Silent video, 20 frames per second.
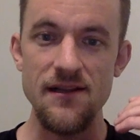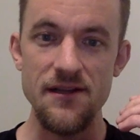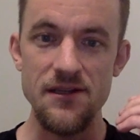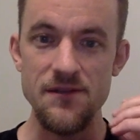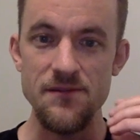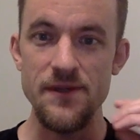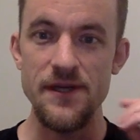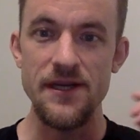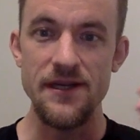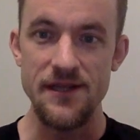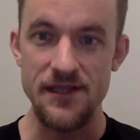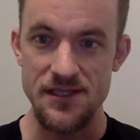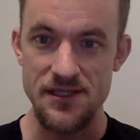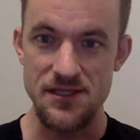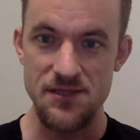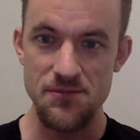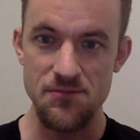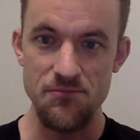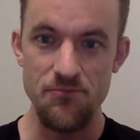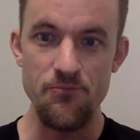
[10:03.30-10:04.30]
little bit,
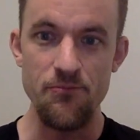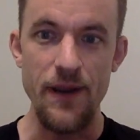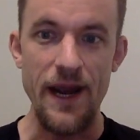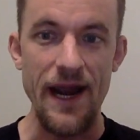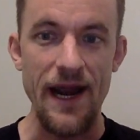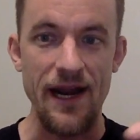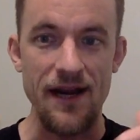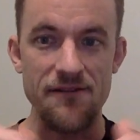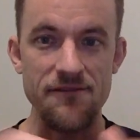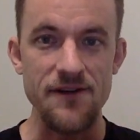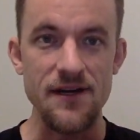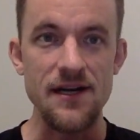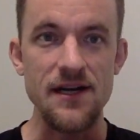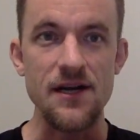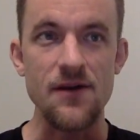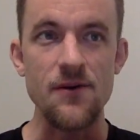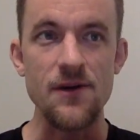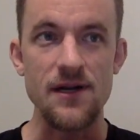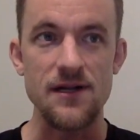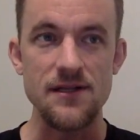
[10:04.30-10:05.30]
it's back
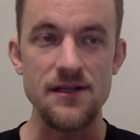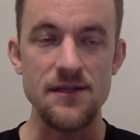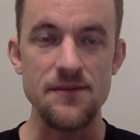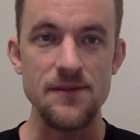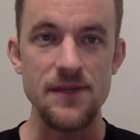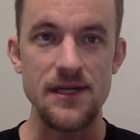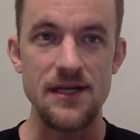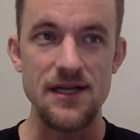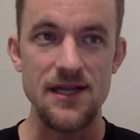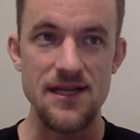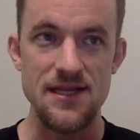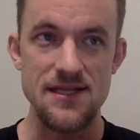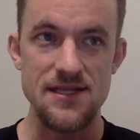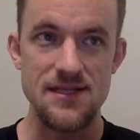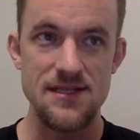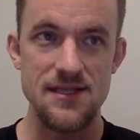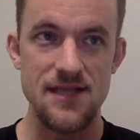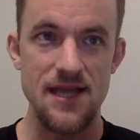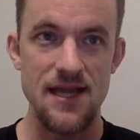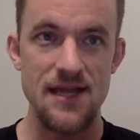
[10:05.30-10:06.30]
very quickly
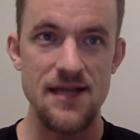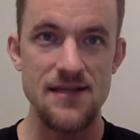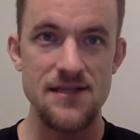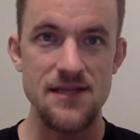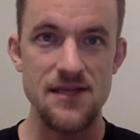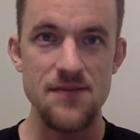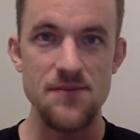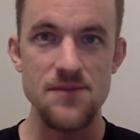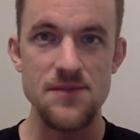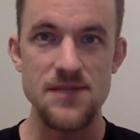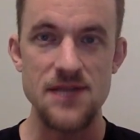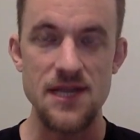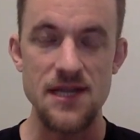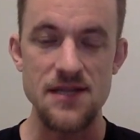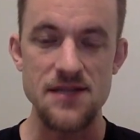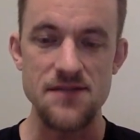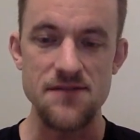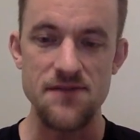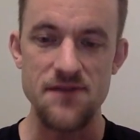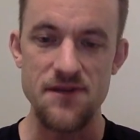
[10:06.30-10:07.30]
because that deep
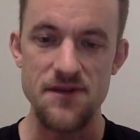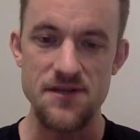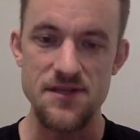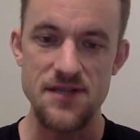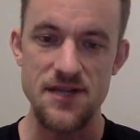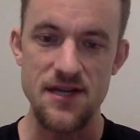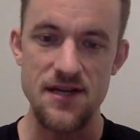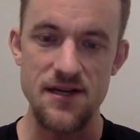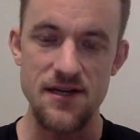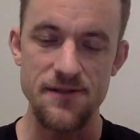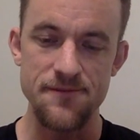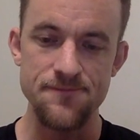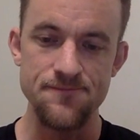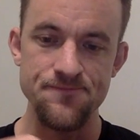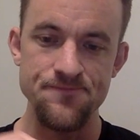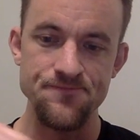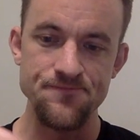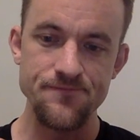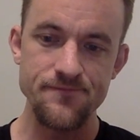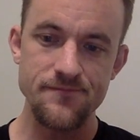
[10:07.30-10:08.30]
sense of understanding.
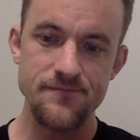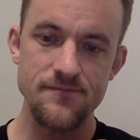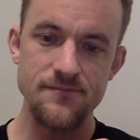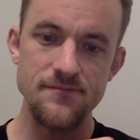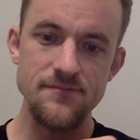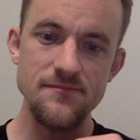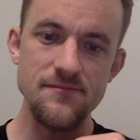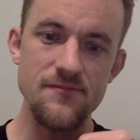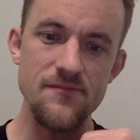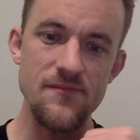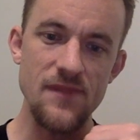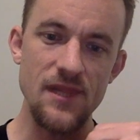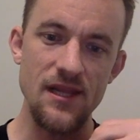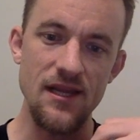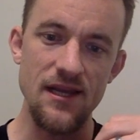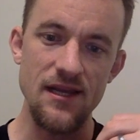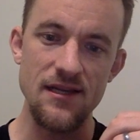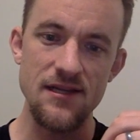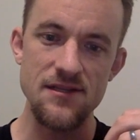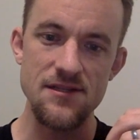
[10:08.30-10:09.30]

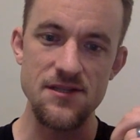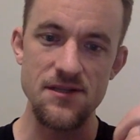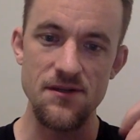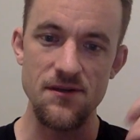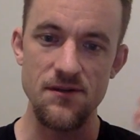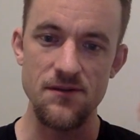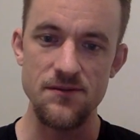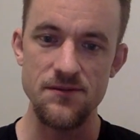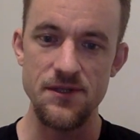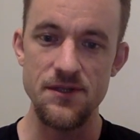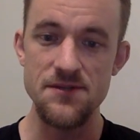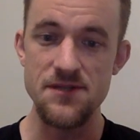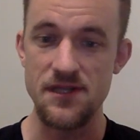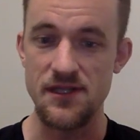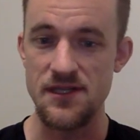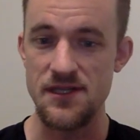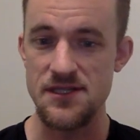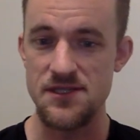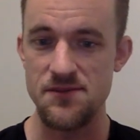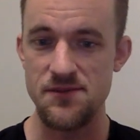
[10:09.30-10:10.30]
And so using
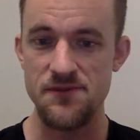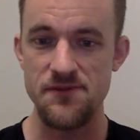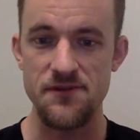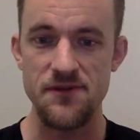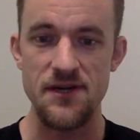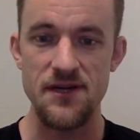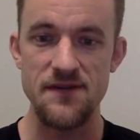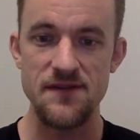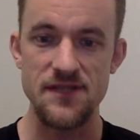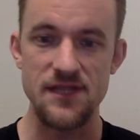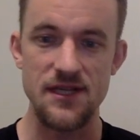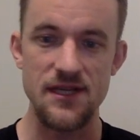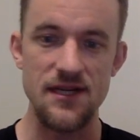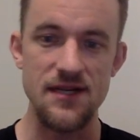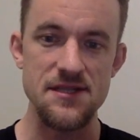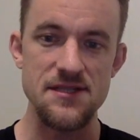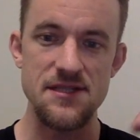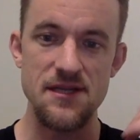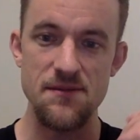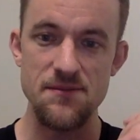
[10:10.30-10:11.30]
this, we've arrived at the
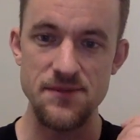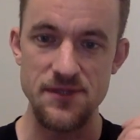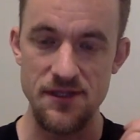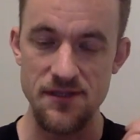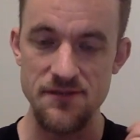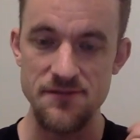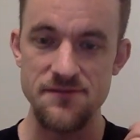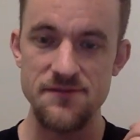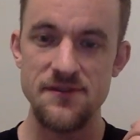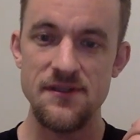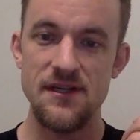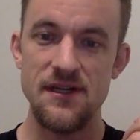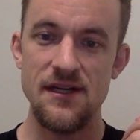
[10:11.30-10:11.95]
concept of